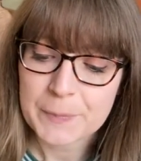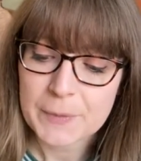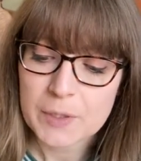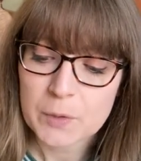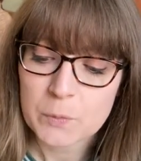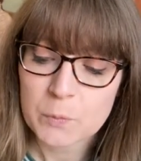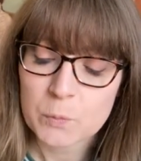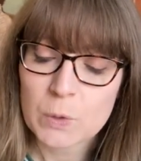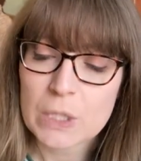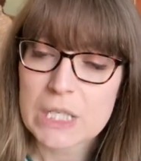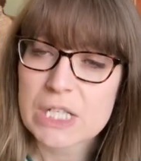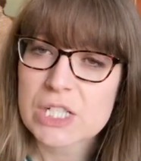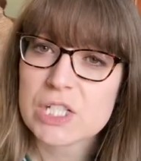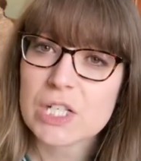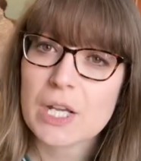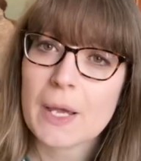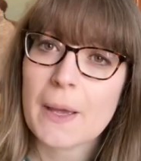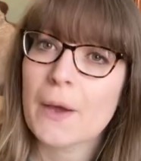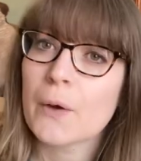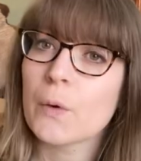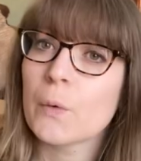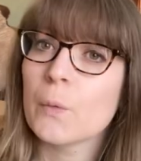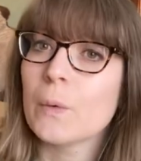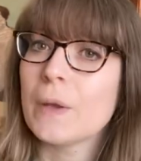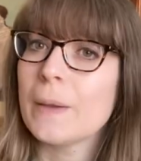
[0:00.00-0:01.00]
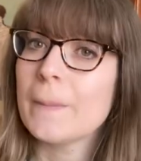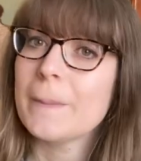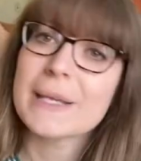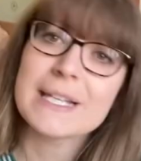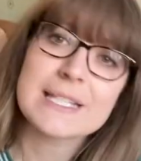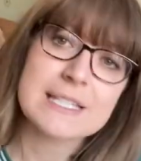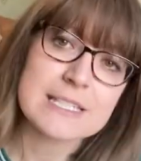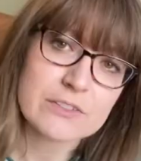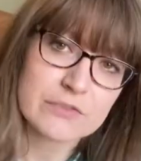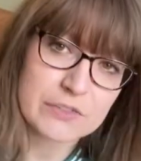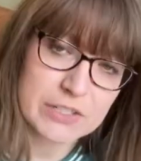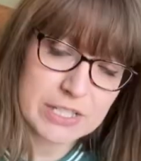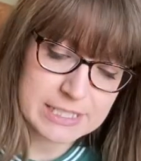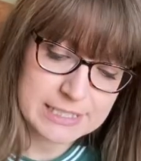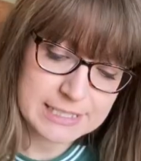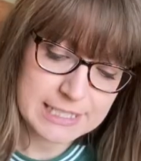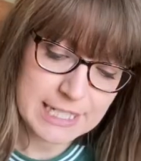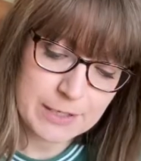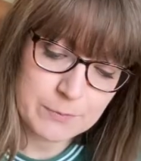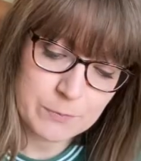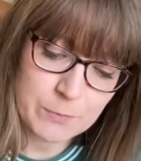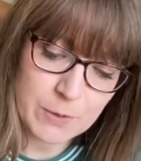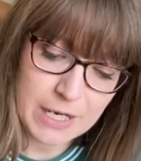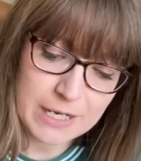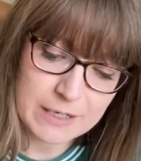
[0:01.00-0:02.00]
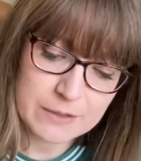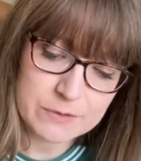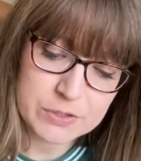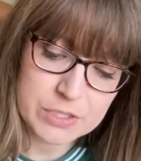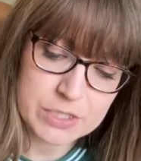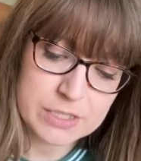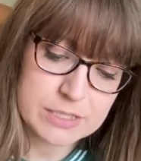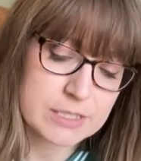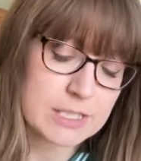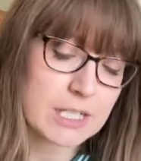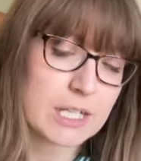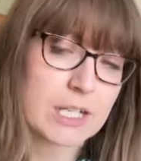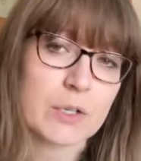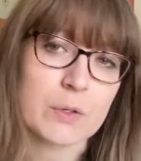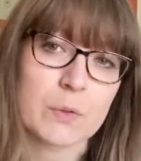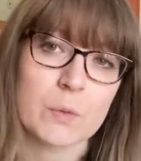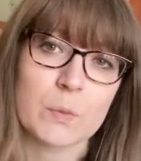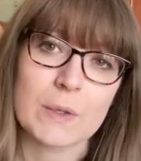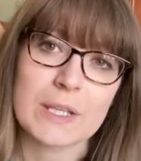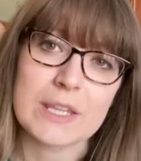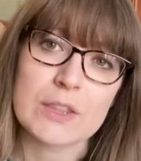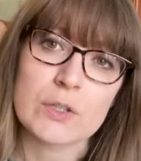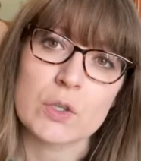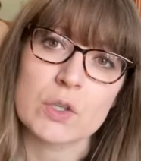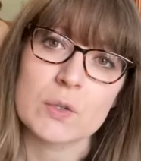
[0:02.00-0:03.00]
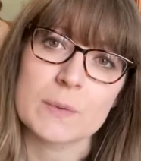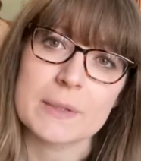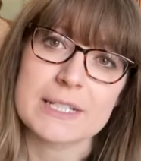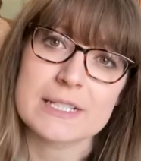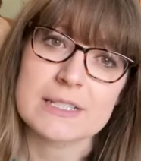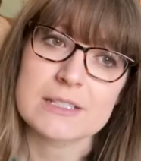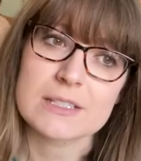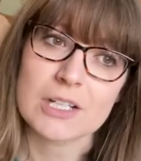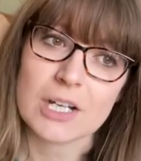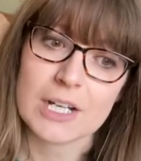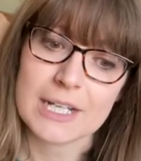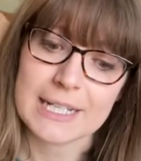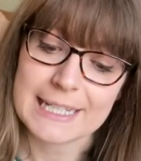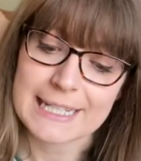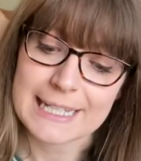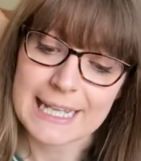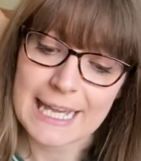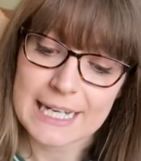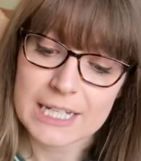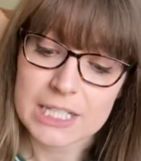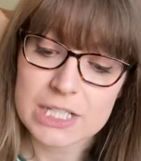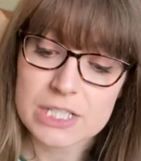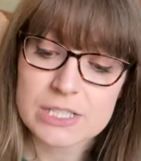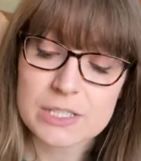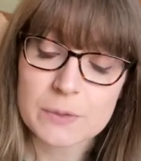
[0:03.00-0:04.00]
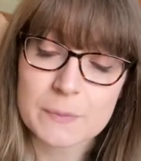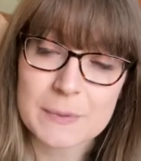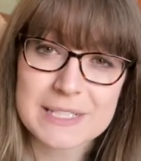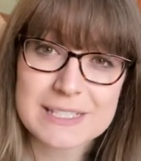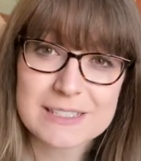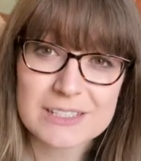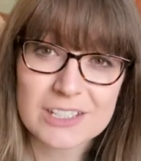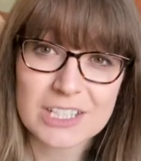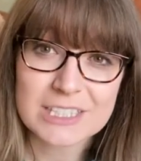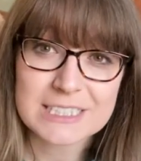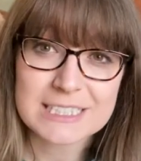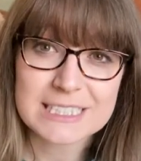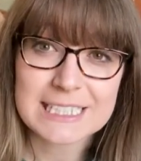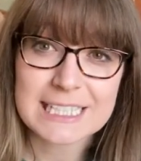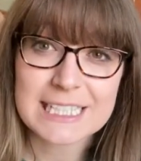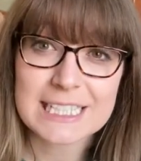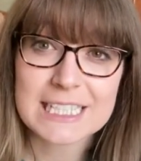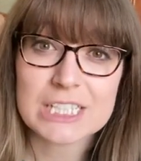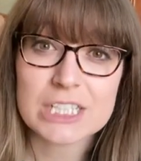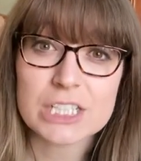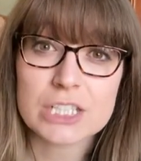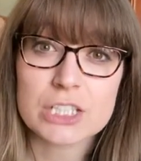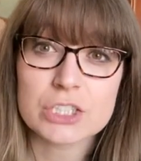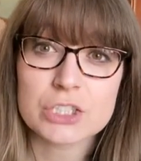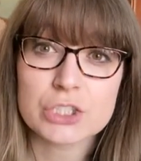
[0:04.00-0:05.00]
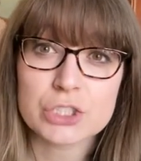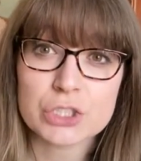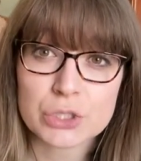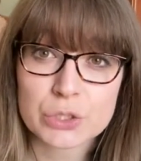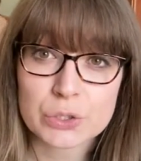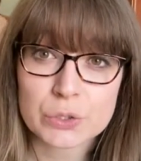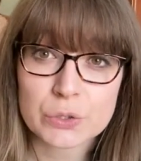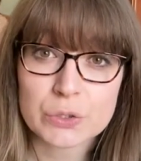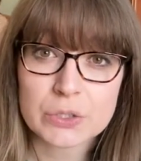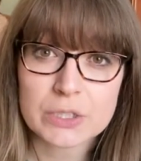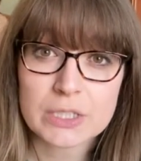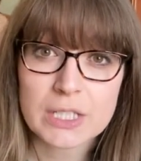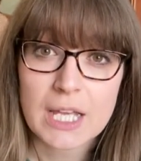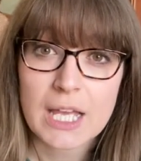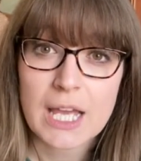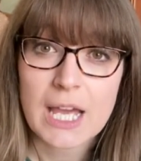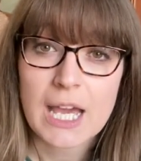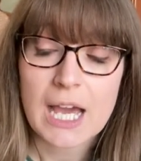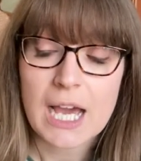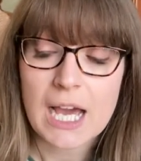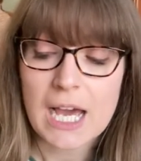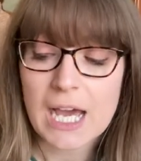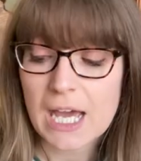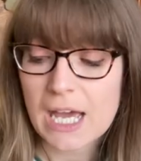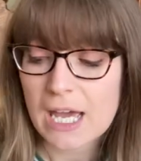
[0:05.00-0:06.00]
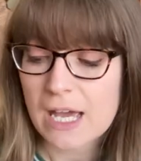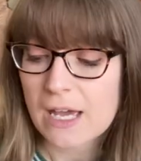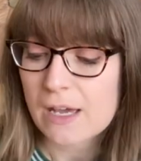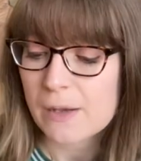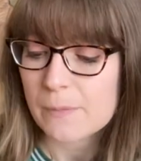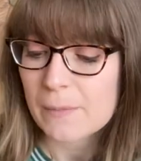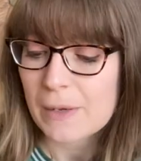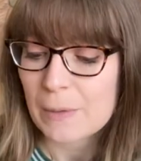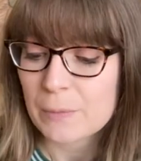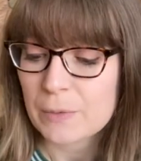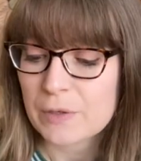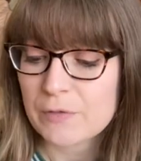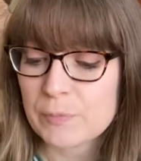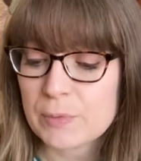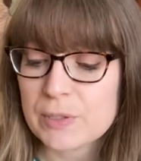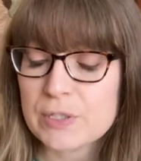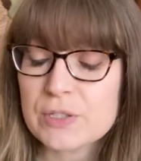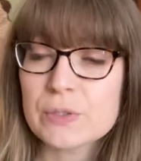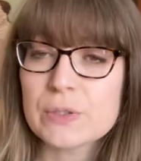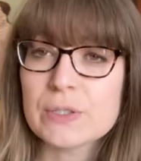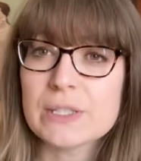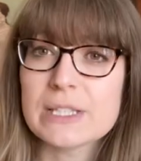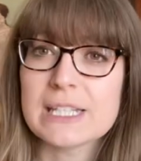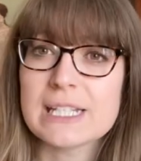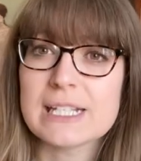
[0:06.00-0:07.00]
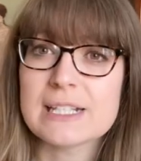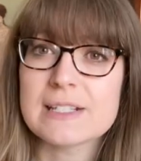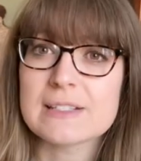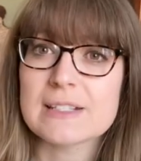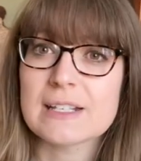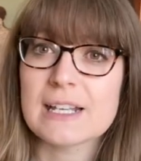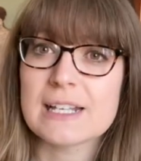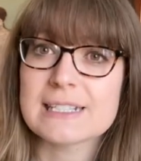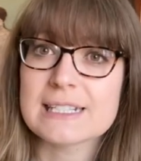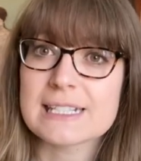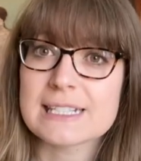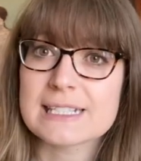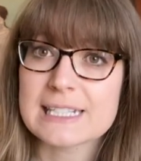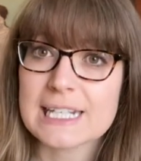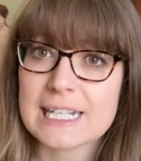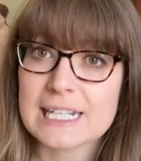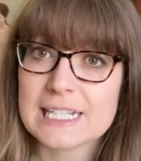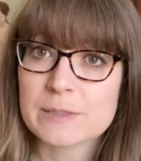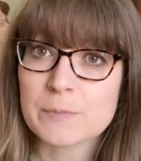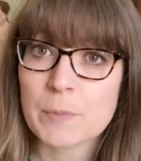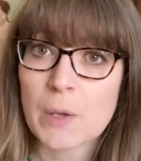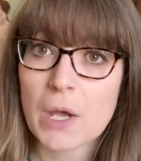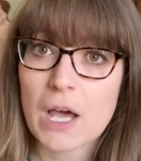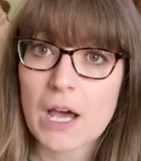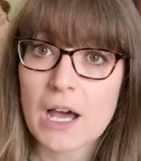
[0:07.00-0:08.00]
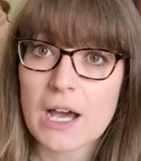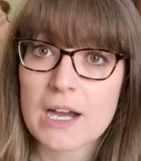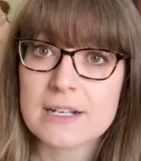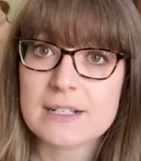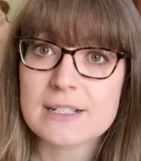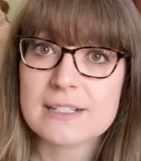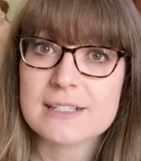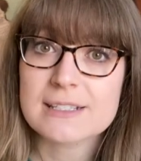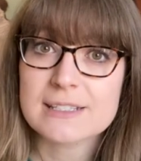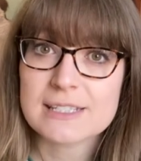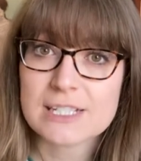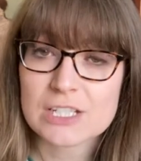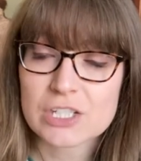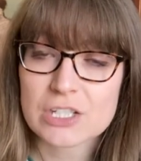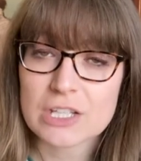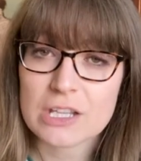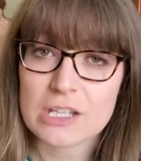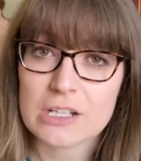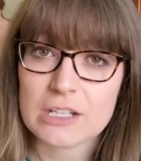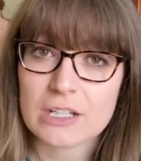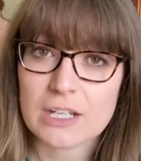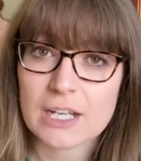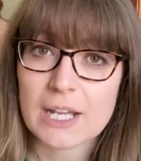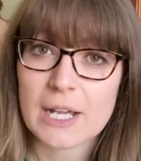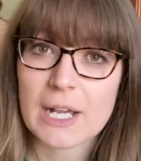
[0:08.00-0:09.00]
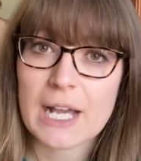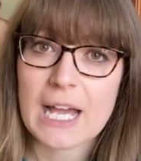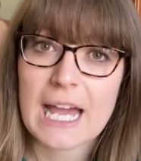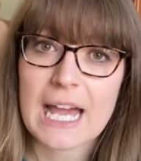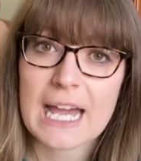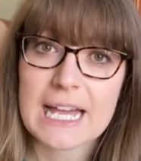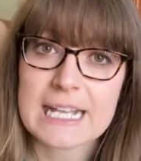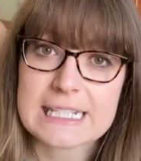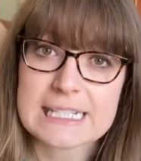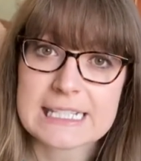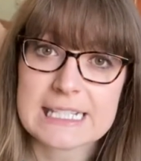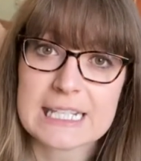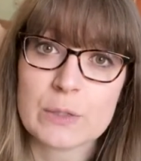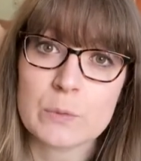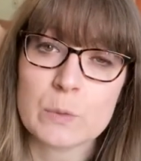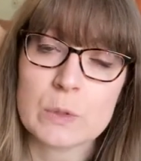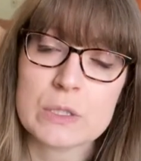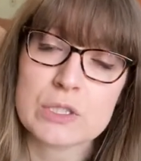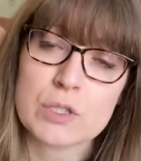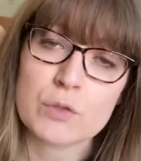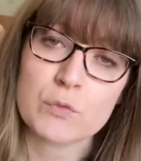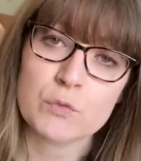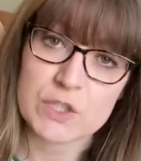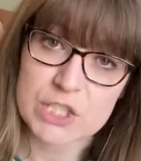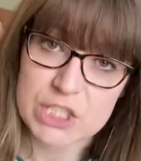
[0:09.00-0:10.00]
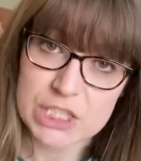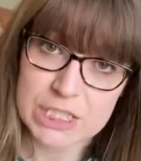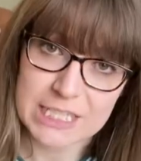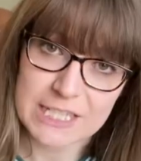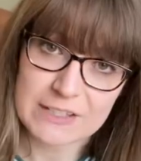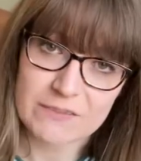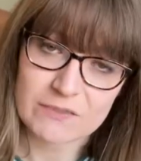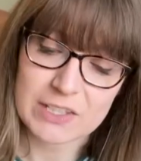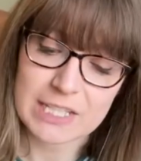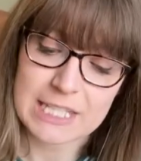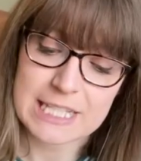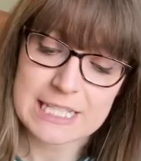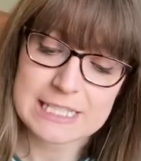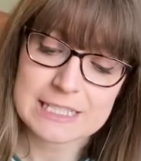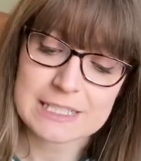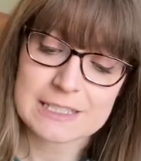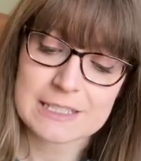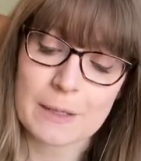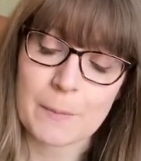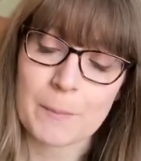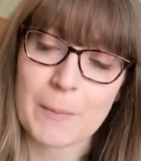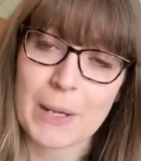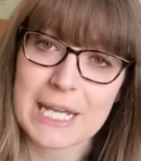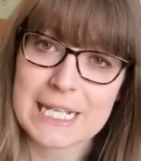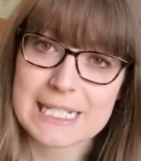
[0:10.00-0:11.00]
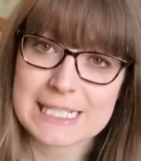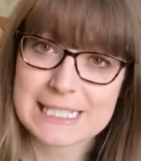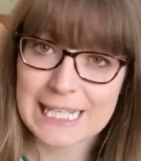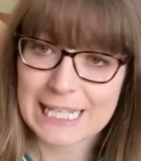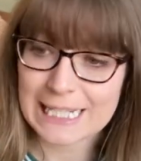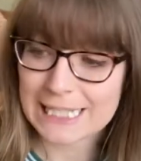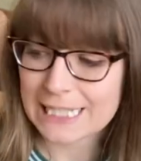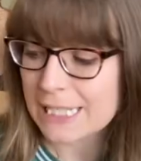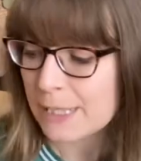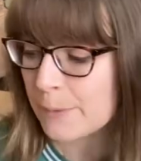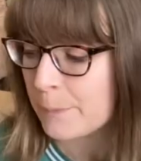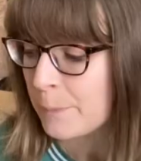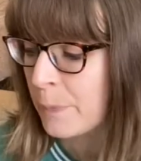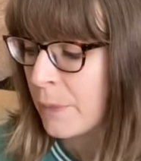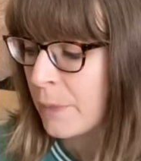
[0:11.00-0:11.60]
which we missed first time round, so we thought we'd start it again. So we started it in June, and we've been doing this as a 6-part stitch along as it was originally released by Sally.